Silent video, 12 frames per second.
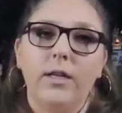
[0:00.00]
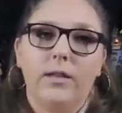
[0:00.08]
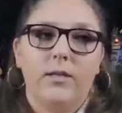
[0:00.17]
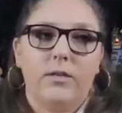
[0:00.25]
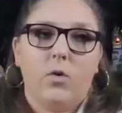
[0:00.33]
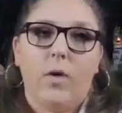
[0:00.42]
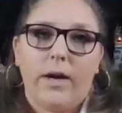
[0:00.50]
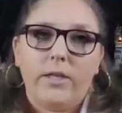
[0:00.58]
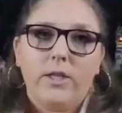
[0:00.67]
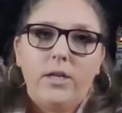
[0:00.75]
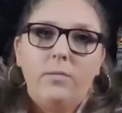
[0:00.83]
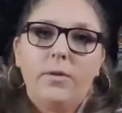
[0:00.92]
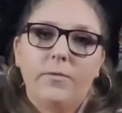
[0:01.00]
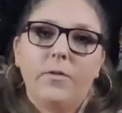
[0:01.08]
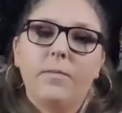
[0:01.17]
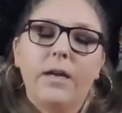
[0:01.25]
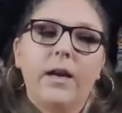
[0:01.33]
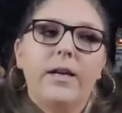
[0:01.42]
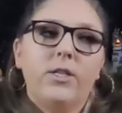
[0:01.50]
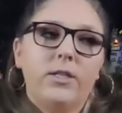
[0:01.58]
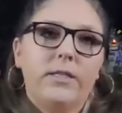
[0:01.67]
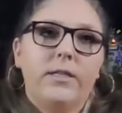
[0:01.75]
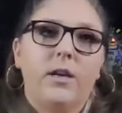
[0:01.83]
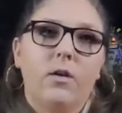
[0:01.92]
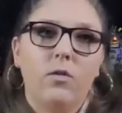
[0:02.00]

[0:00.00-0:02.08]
at this question but for me i just think